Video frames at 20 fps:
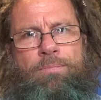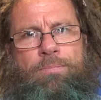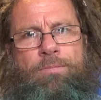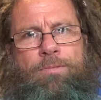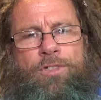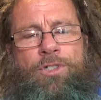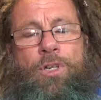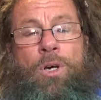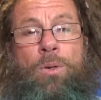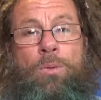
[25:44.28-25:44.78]

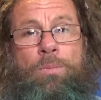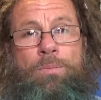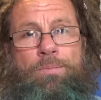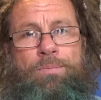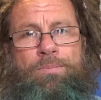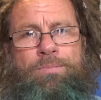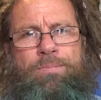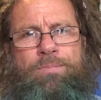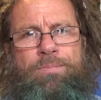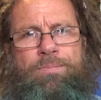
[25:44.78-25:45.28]
So,
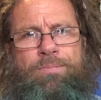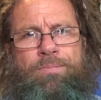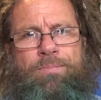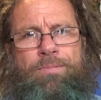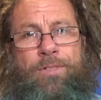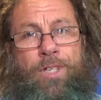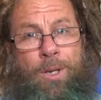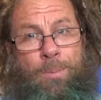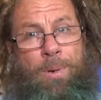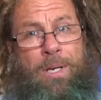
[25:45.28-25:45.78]

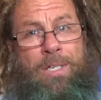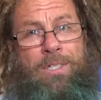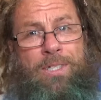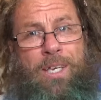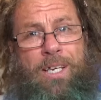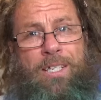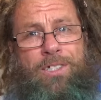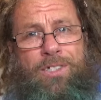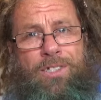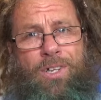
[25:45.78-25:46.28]
you best
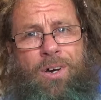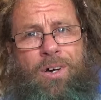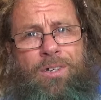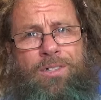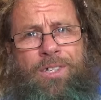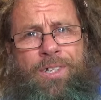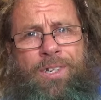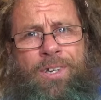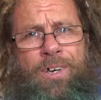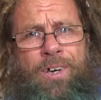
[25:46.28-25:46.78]
get
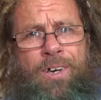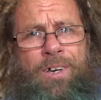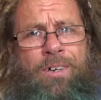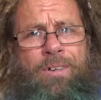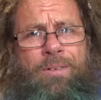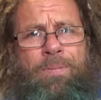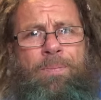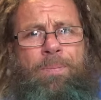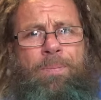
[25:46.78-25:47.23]
started, huh?